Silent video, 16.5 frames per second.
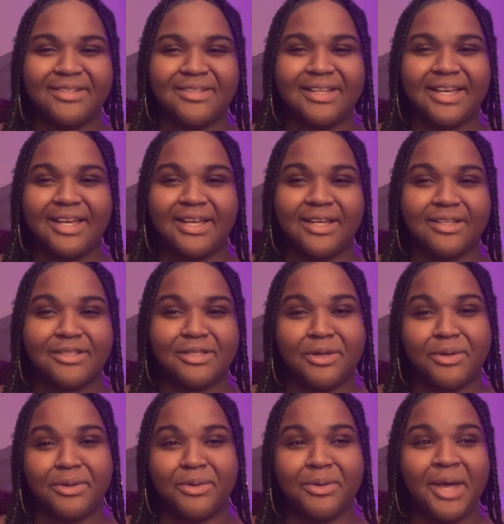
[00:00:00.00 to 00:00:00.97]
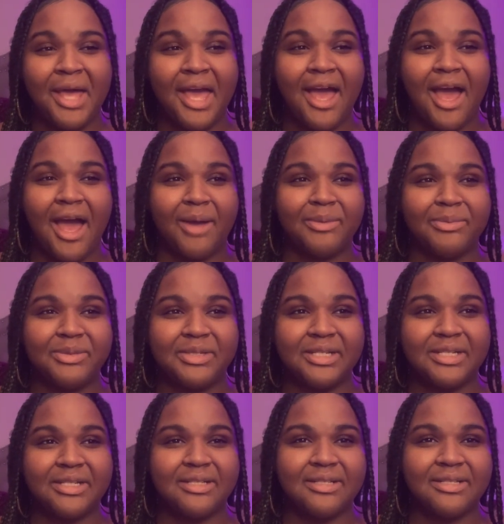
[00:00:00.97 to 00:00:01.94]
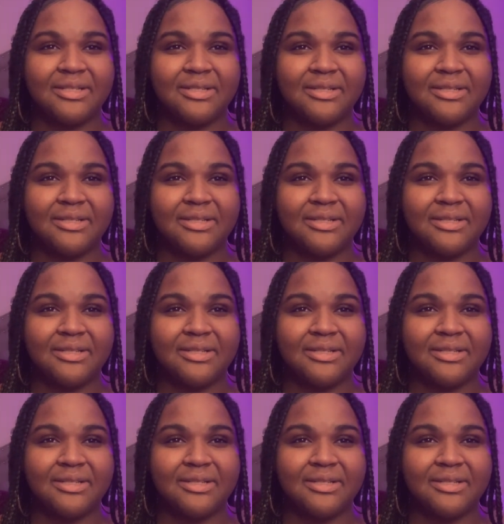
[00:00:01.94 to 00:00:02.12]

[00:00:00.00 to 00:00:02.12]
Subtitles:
And so I'm just